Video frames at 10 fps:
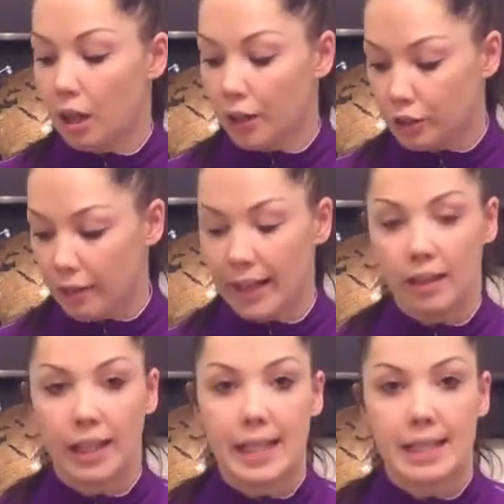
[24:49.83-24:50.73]
The great
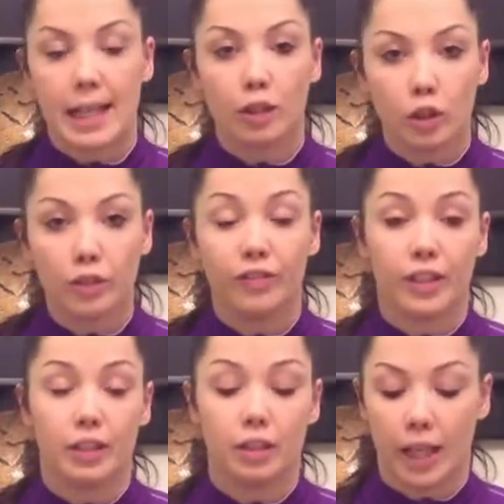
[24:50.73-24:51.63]
thing is they're good
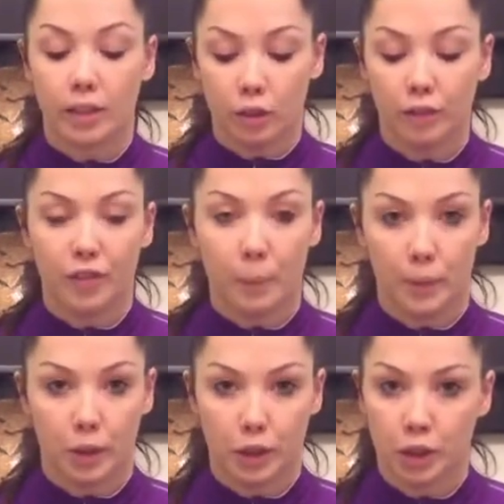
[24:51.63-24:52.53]
for
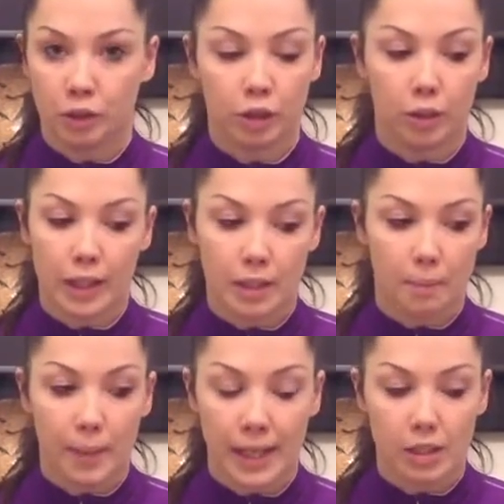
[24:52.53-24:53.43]
portion control. It's a
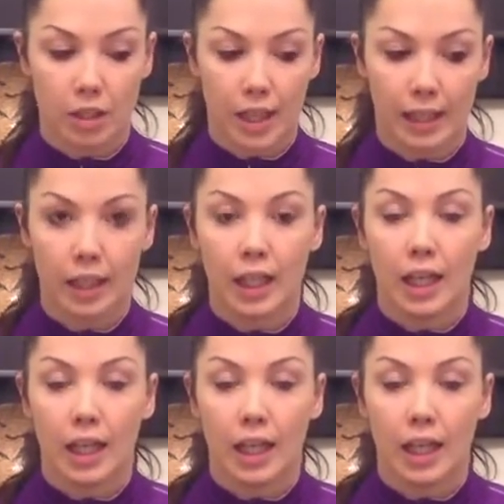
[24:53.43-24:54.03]
major thing.